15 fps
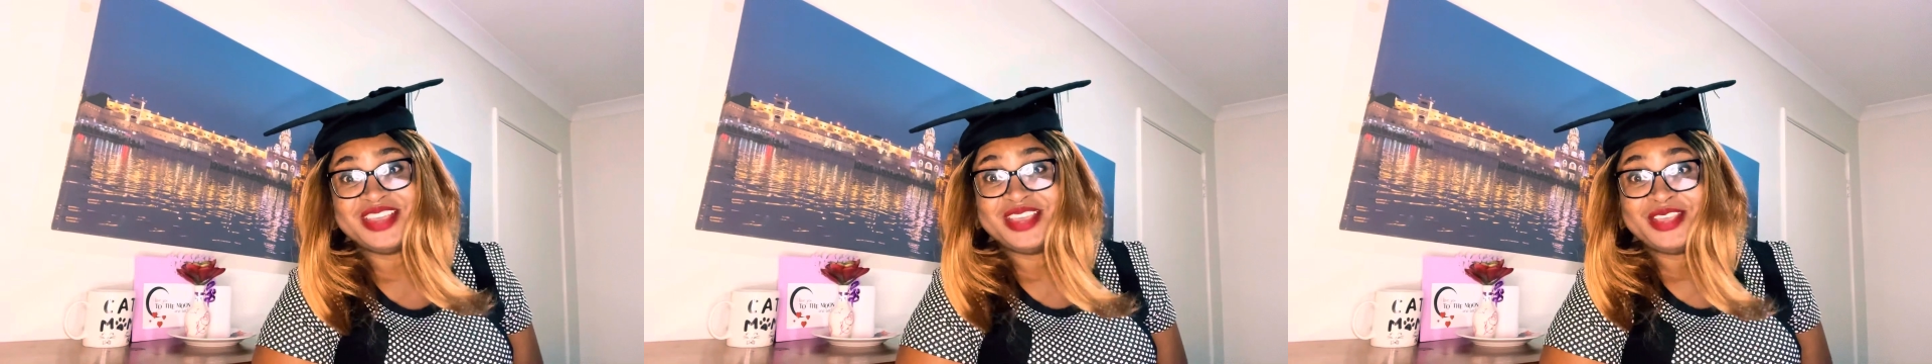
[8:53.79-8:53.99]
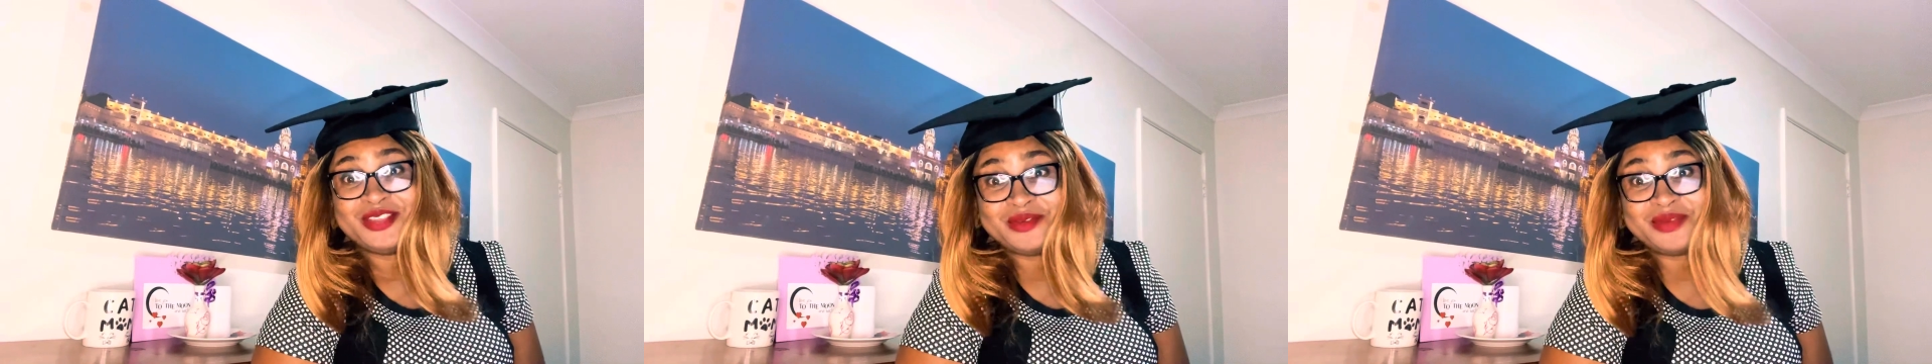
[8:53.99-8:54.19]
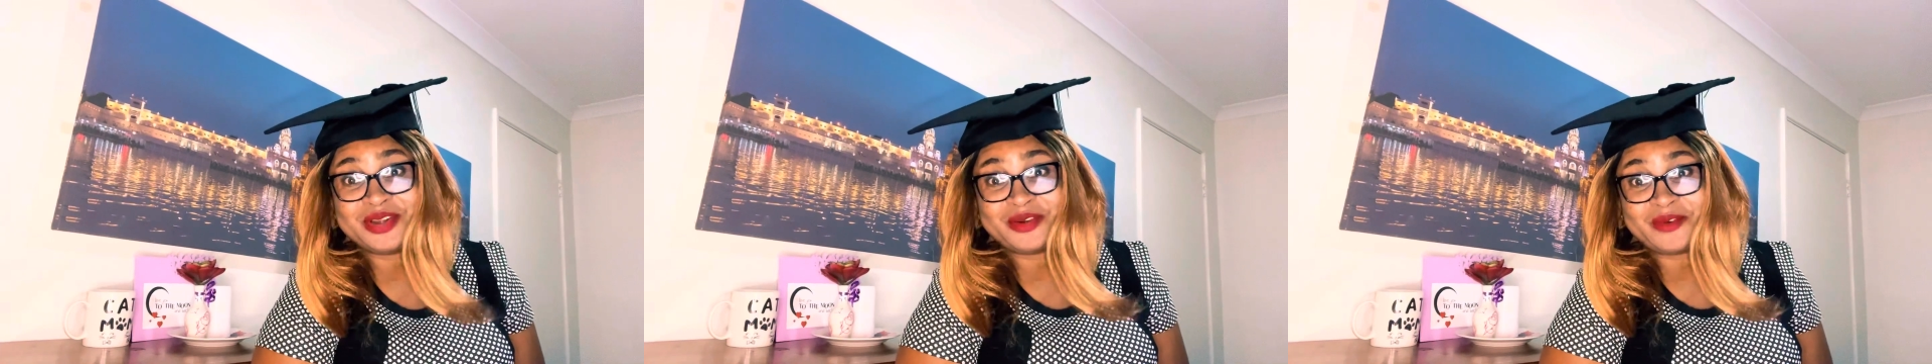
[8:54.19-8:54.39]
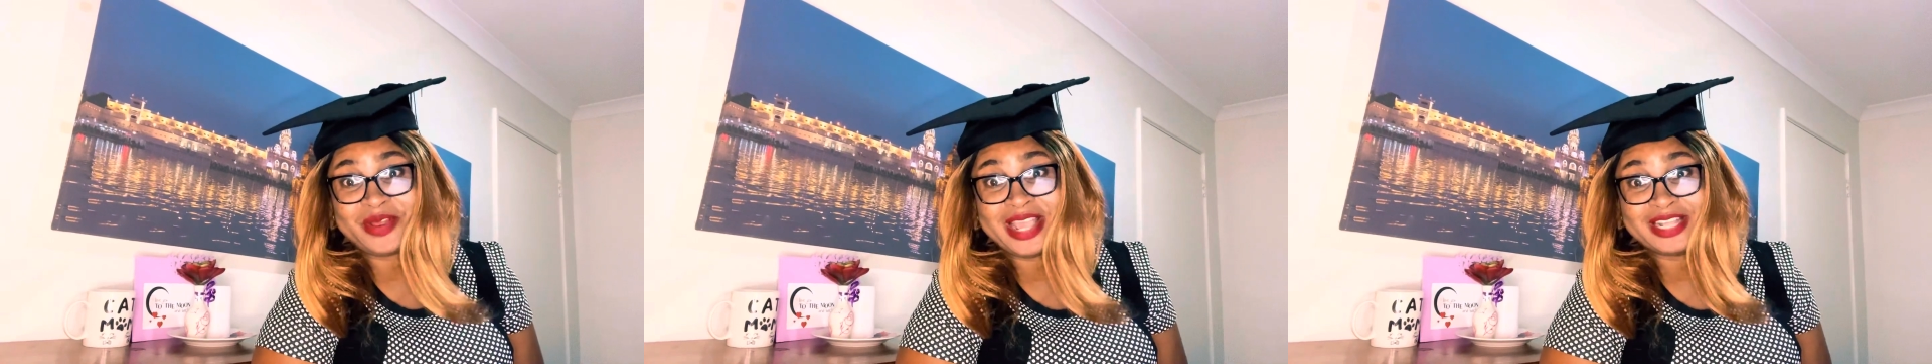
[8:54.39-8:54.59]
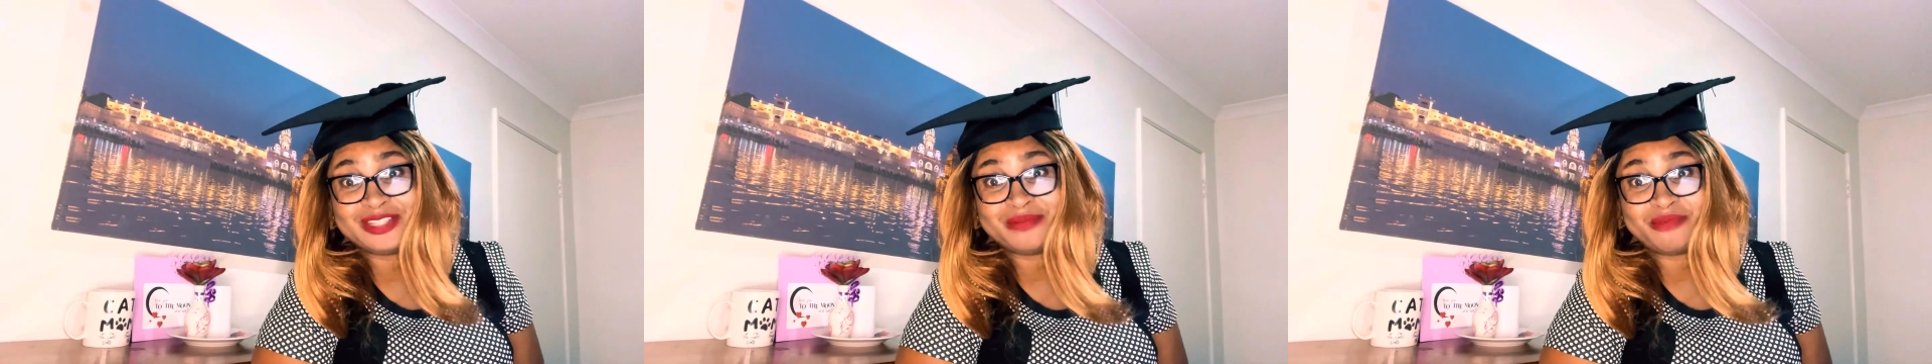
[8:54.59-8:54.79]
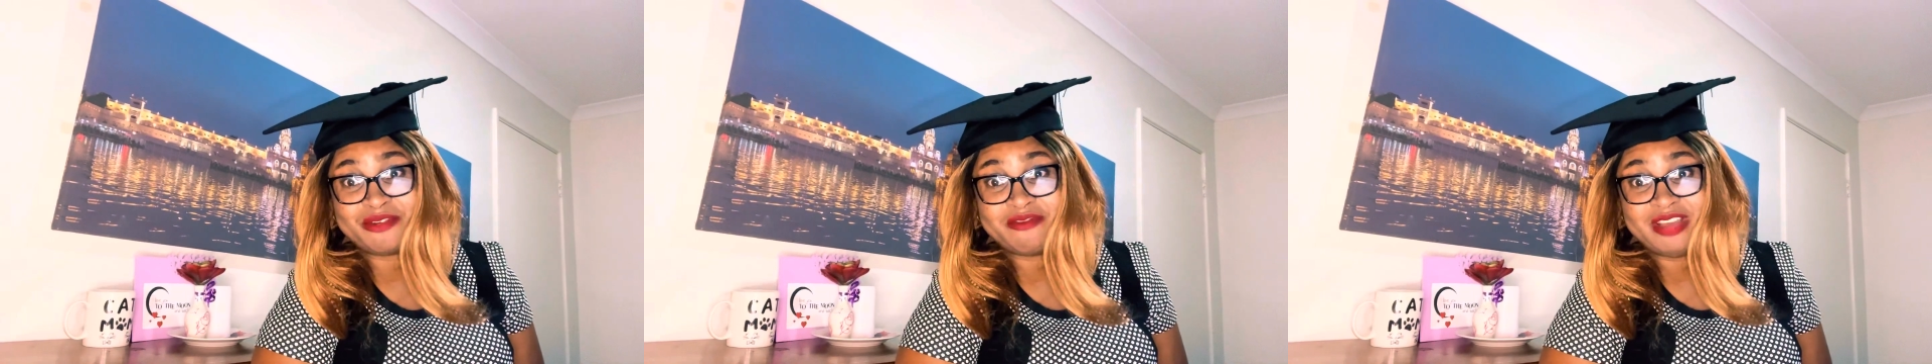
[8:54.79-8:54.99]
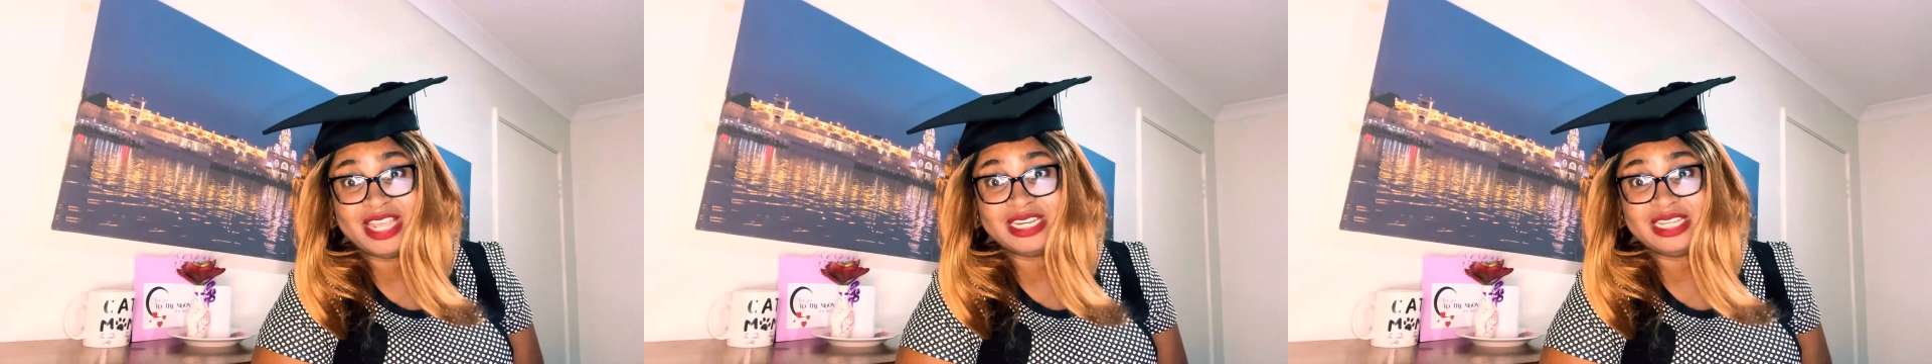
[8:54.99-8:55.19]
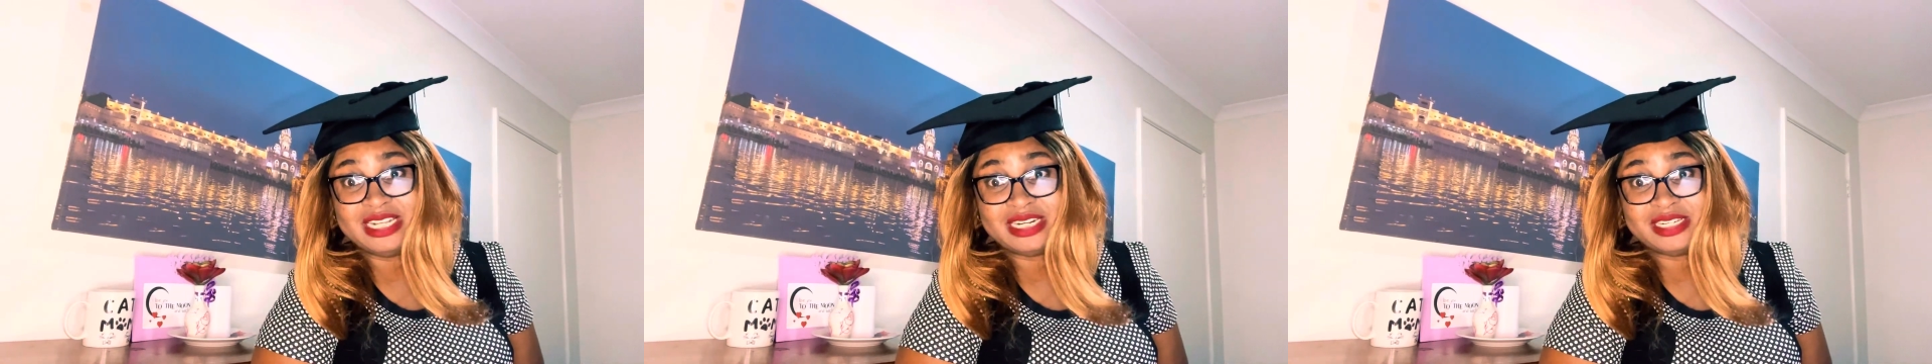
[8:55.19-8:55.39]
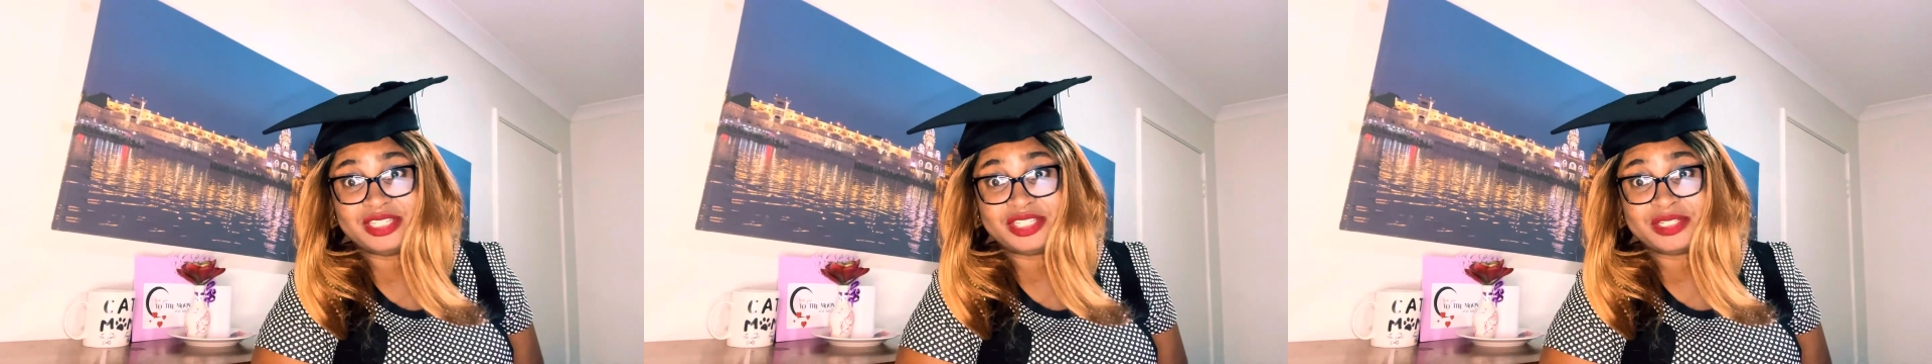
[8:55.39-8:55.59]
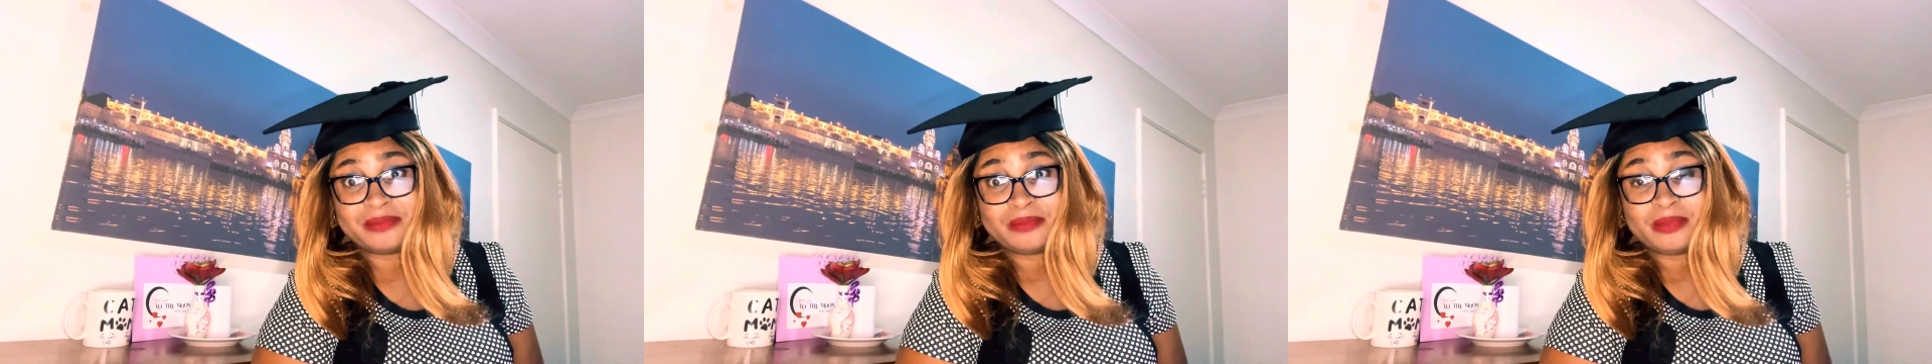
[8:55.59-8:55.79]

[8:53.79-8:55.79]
you'll be required to provide English.